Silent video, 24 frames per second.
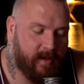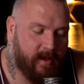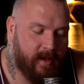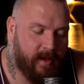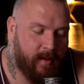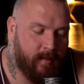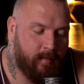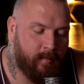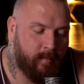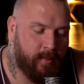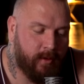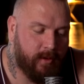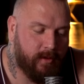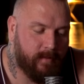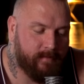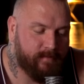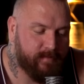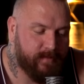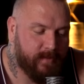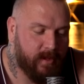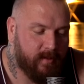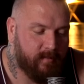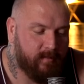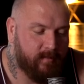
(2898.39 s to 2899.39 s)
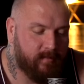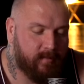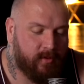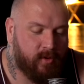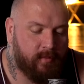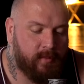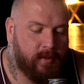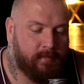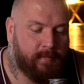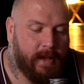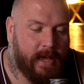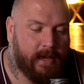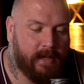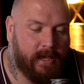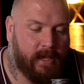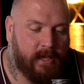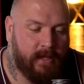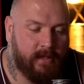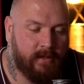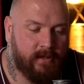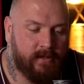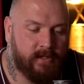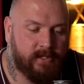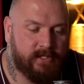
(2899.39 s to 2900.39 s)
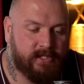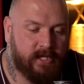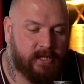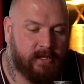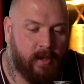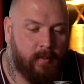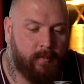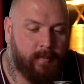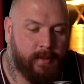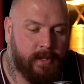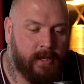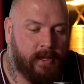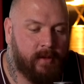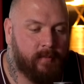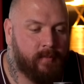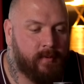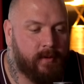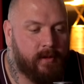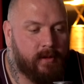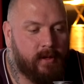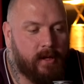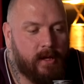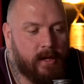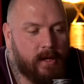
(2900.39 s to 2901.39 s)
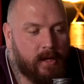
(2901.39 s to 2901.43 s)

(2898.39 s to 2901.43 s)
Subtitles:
But coming back into Khabib,